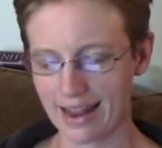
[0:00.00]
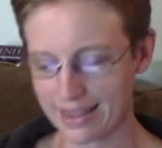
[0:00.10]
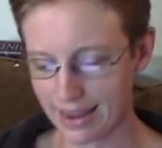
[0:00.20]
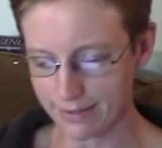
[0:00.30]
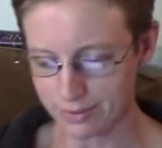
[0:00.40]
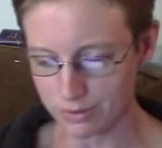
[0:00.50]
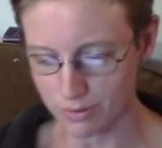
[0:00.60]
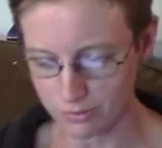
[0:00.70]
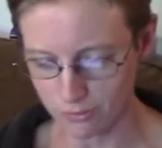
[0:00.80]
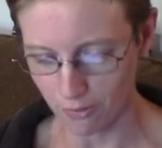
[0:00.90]
I gave this
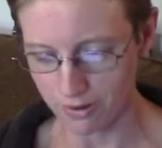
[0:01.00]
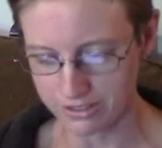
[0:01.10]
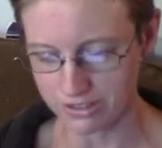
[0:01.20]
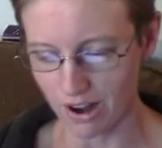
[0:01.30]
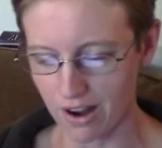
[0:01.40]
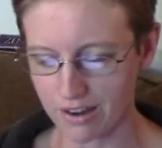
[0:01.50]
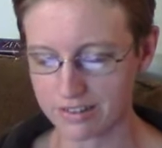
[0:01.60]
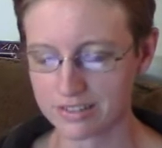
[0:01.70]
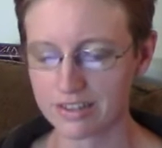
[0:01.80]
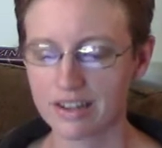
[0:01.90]
one 4
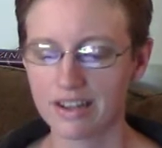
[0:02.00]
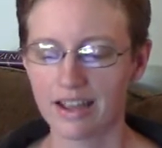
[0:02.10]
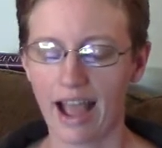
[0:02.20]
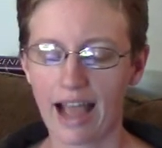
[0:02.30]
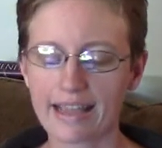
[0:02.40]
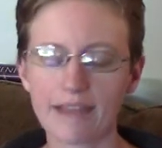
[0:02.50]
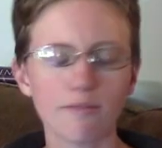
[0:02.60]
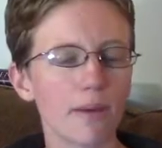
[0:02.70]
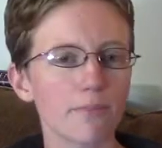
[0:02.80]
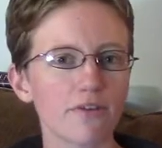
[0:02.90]
stars. I can't
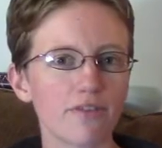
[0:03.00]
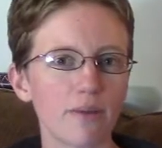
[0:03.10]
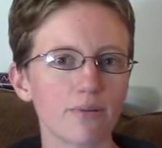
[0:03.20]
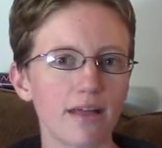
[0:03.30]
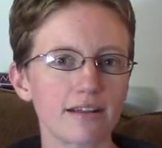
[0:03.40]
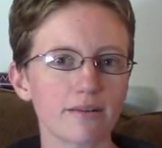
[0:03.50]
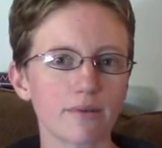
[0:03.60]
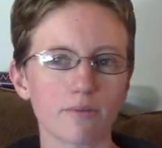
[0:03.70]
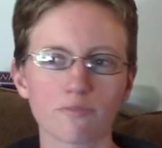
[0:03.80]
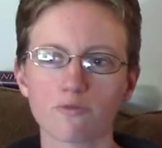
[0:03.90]
remember if I plan
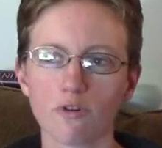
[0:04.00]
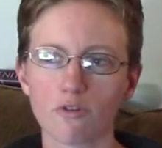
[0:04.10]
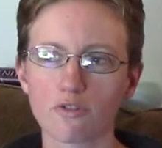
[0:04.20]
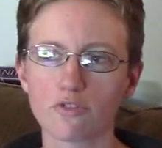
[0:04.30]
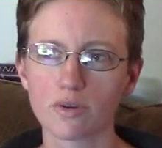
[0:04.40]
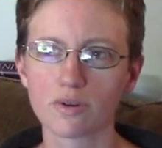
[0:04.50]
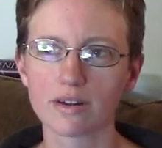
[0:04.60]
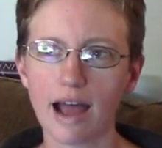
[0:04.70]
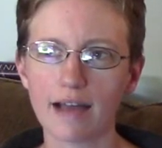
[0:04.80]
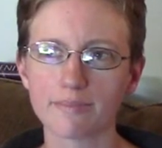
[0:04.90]
a full review or
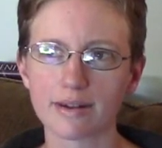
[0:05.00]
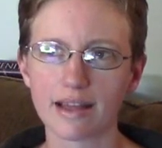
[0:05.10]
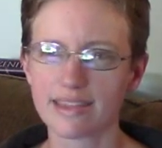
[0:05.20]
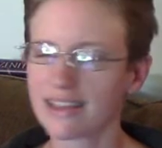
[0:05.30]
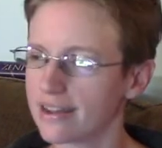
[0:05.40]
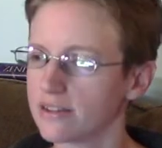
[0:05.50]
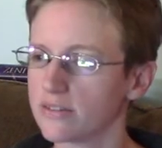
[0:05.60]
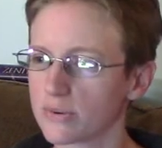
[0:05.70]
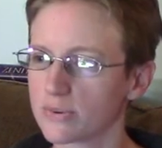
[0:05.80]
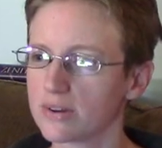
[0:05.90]
not, but I think I
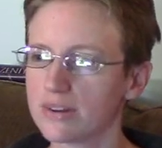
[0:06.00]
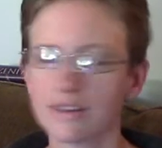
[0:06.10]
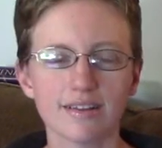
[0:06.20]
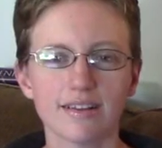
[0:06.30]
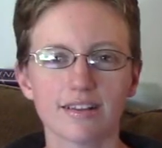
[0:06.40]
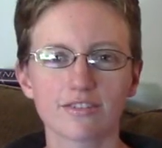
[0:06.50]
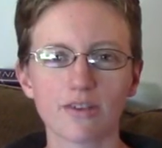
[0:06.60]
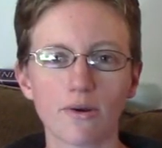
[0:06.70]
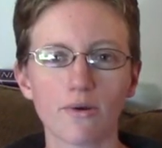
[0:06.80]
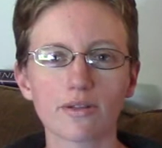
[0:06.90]
do.
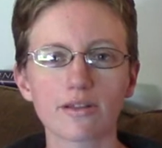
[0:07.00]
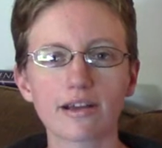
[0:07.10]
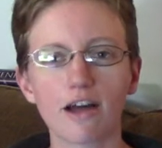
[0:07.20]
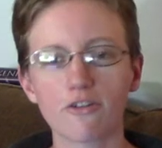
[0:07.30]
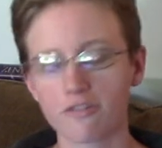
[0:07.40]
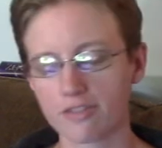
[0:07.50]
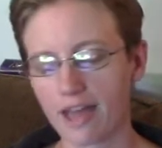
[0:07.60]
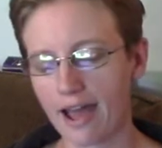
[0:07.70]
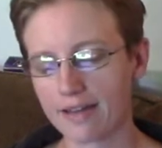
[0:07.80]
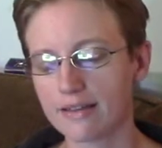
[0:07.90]
So look out for
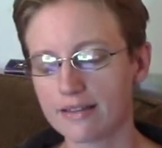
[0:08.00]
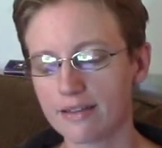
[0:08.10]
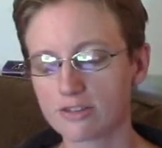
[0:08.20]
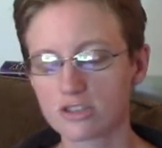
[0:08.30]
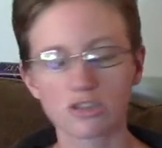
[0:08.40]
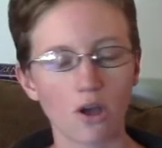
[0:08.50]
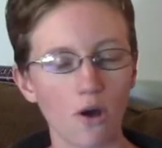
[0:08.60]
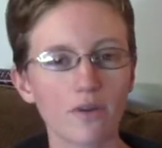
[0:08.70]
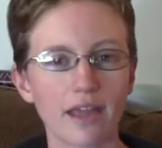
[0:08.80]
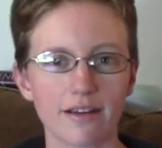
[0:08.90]
that. It was
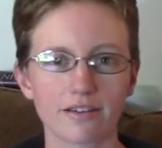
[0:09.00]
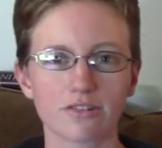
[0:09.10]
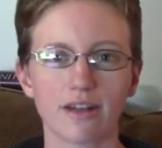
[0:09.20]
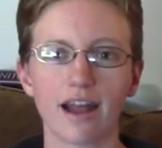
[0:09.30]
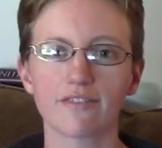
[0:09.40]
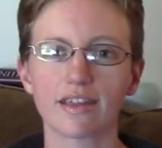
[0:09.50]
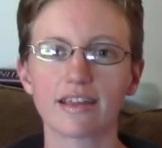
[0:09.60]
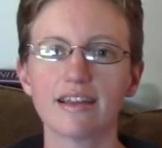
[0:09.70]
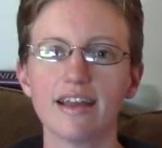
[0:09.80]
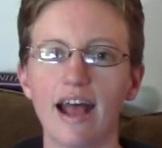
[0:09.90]
so character
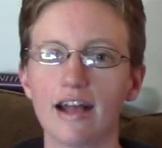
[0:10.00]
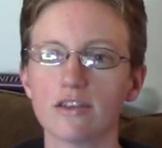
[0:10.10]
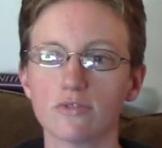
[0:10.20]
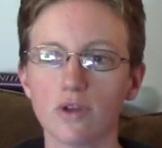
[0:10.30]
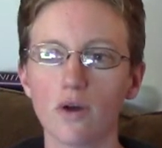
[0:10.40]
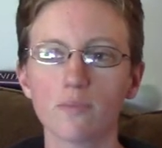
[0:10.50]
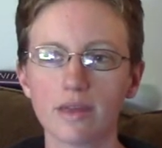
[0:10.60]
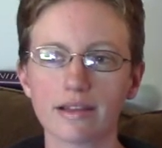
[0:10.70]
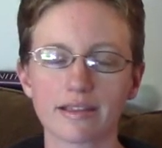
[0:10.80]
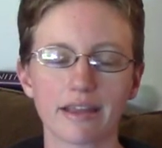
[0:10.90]
heavy, and you know
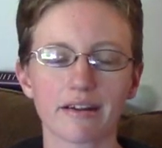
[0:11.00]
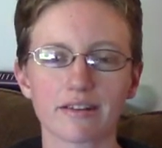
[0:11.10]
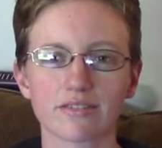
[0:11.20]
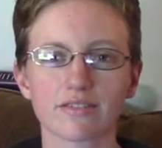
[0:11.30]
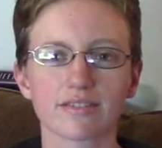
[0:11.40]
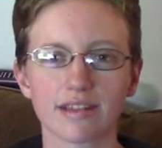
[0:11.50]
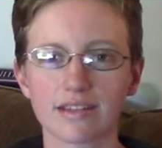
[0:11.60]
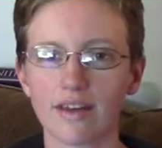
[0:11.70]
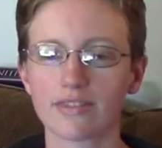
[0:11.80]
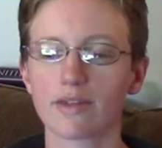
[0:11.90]
me and characters, and I
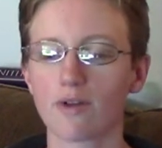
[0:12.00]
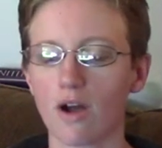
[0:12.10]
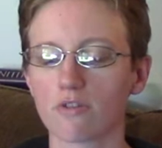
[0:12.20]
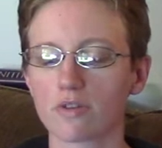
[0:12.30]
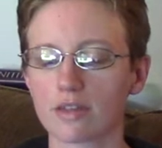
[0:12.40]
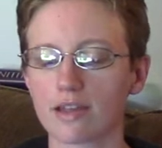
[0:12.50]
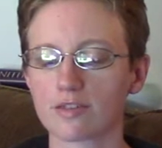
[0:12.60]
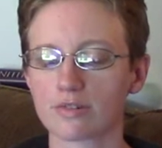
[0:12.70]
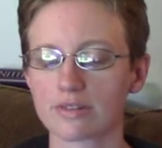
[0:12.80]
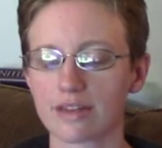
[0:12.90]
thought they were all really
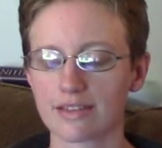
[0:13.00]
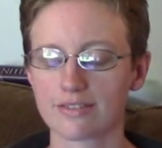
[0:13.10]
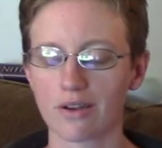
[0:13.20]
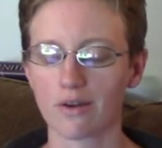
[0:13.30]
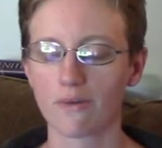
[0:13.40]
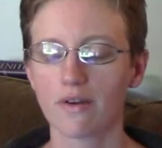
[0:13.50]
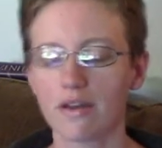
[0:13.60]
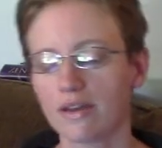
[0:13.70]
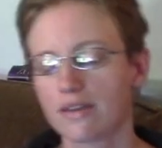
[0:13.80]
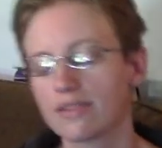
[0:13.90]
interesting, so
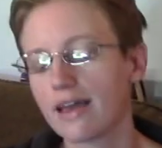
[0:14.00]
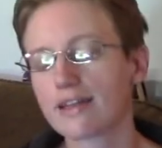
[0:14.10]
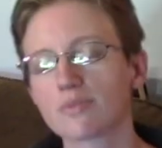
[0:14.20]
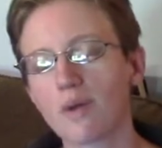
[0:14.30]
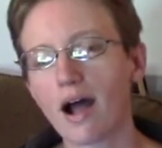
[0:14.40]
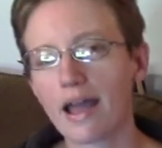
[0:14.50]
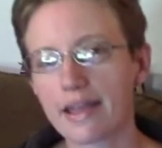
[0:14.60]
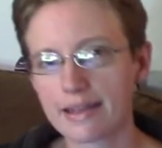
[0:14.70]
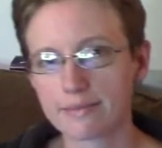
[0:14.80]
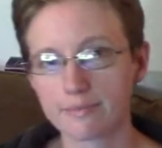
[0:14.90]
that's why
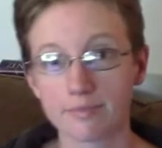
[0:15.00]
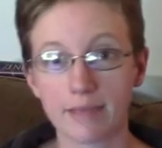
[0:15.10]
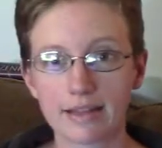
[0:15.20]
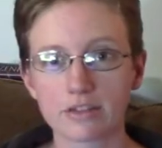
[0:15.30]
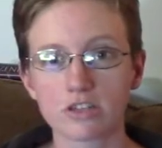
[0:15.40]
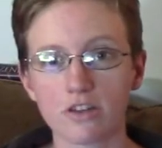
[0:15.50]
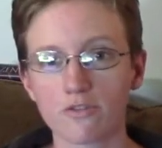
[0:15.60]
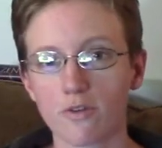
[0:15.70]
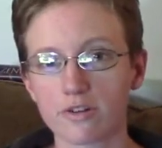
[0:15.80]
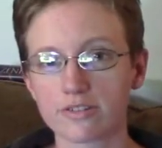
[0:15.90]
it managed to get
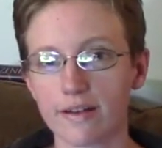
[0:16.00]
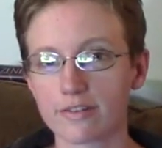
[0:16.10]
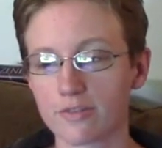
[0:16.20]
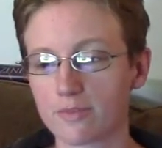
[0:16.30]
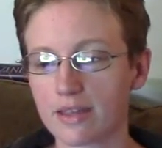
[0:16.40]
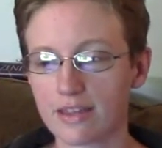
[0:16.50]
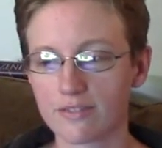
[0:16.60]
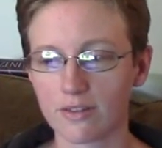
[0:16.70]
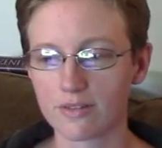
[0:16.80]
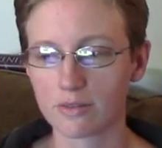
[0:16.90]
4 stars from me,
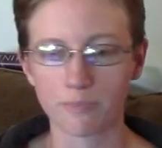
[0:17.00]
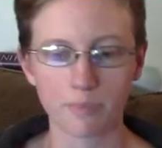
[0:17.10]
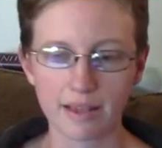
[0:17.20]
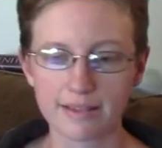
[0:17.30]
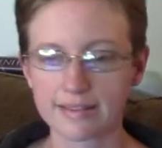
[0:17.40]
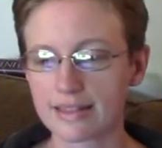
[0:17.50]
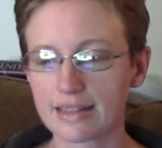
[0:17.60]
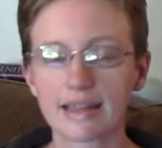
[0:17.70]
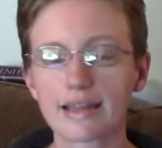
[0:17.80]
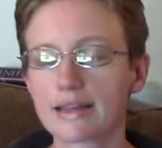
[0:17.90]
even though it's
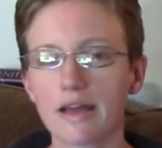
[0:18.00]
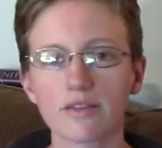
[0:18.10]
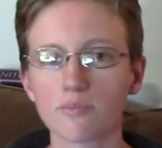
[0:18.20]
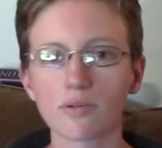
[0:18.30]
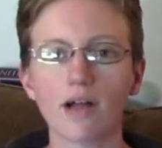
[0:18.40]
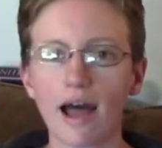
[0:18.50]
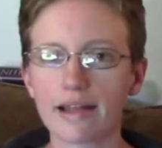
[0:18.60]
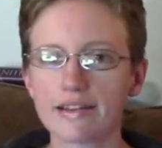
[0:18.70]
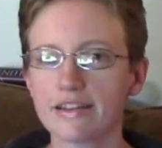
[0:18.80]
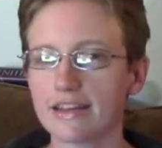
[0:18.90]
basically the
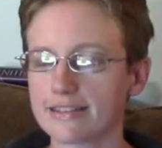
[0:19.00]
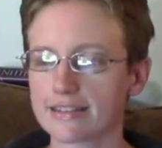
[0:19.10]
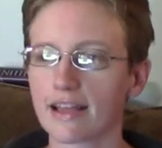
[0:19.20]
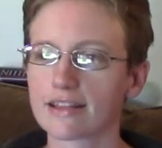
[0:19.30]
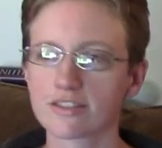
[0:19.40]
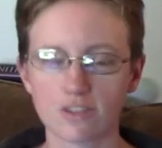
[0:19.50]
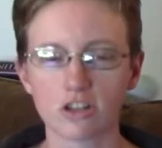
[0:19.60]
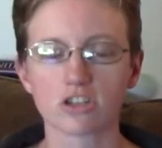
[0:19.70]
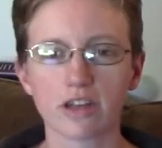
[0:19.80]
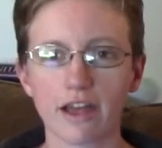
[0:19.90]
plot is, like,
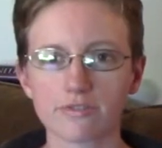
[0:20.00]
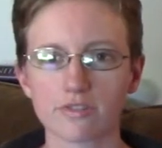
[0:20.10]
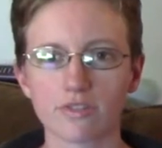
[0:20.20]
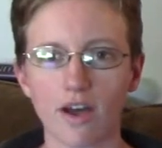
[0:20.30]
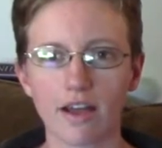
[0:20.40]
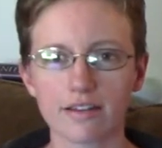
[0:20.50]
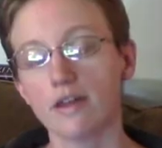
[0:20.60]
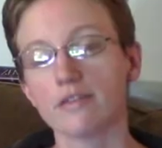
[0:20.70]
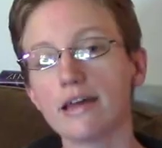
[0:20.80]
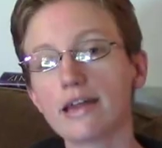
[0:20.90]
such an afterthought.
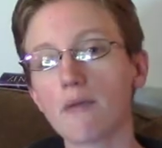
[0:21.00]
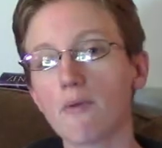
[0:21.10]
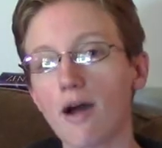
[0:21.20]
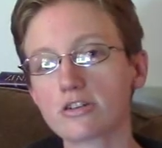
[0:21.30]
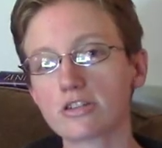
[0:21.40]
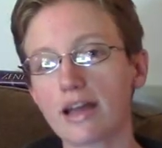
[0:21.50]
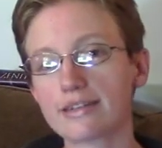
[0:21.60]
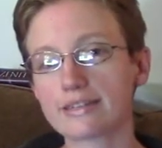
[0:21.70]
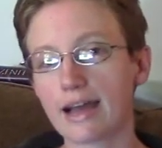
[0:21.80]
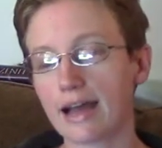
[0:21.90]
Then I watched
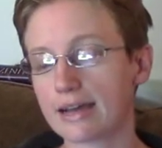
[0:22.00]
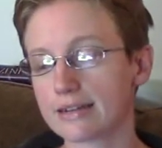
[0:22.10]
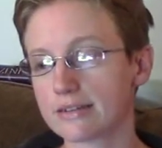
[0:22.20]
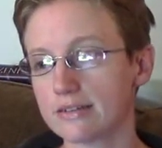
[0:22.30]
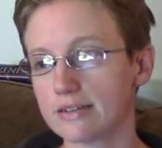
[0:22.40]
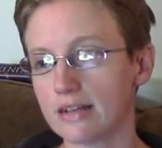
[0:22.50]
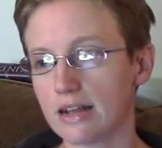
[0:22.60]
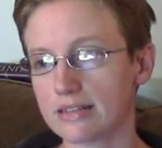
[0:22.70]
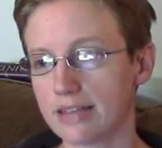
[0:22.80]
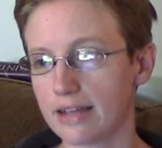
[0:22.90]
that
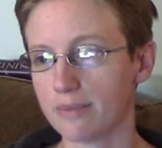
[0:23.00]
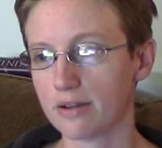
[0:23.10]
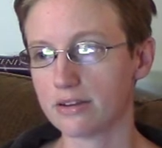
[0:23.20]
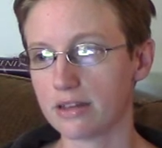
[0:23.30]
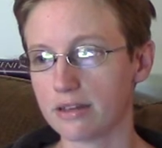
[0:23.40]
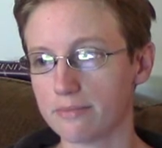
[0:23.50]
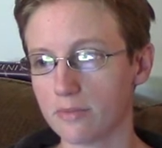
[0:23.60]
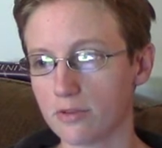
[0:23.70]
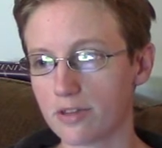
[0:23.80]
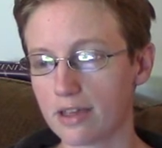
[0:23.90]
Ted Bundy
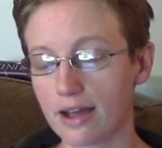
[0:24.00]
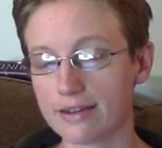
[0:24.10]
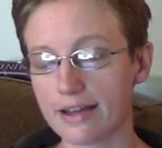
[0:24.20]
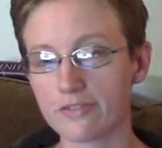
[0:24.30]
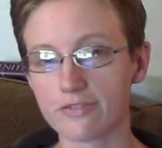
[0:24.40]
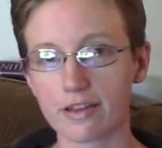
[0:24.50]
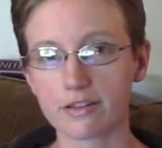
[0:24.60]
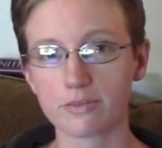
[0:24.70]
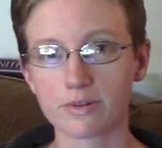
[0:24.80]
movie on Netflix.